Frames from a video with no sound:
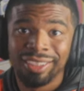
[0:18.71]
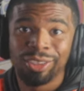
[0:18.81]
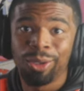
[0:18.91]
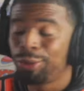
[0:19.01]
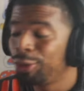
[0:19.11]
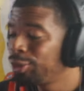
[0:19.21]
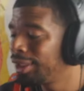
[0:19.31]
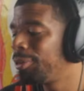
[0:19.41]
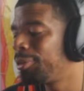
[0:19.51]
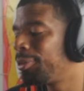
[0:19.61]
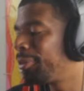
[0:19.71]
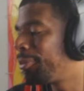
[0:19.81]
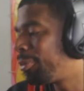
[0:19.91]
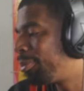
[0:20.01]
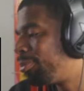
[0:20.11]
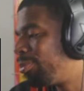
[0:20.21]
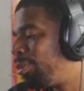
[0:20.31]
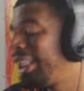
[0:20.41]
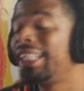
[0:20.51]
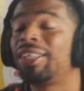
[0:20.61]
So usually
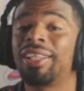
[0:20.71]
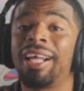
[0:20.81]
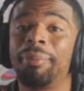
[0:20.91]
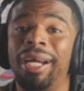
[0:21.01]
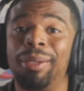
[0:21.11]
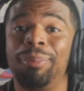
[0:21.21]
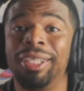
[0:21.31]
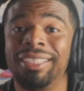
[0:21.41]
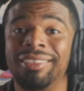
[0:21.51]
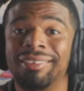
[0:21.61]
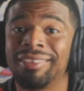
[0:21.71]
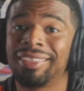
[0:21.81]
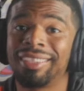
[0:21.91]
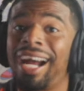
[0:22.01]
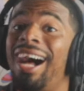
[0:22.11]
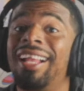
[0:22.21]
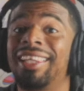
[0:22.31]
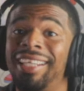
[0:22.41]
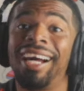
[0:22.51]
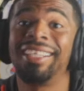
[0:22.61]
we hear a lot about Britain
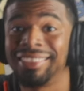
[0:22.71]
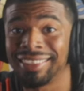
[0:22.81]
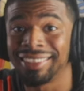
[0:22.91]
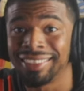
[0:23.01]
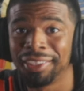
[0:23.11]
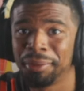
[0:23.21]
colonizing,